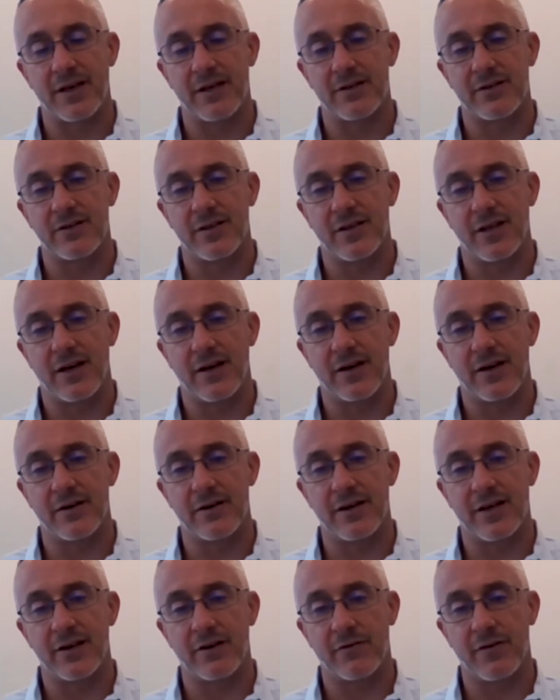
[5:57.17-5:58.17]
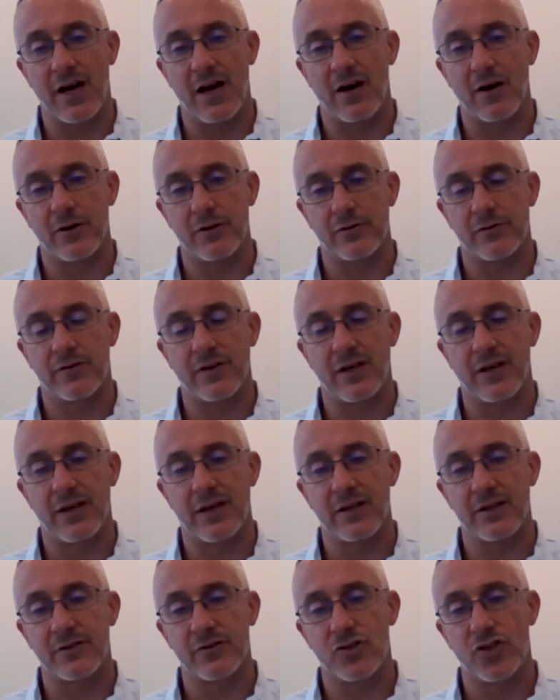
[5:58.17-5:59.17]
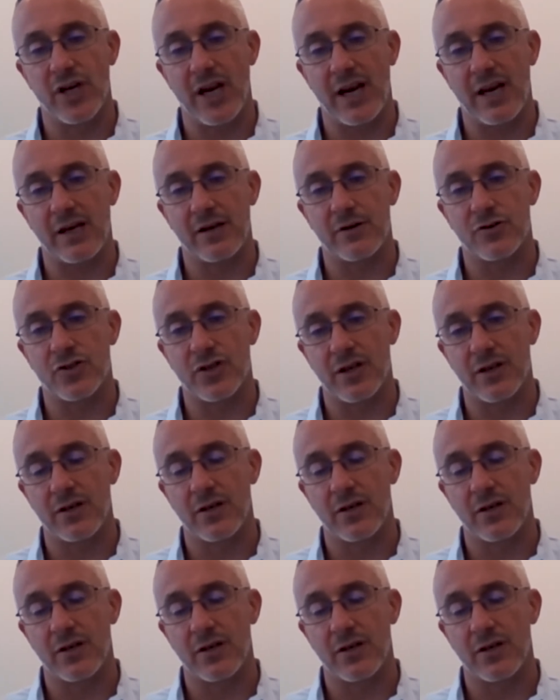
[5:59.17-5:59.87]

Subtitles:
and evolve and change.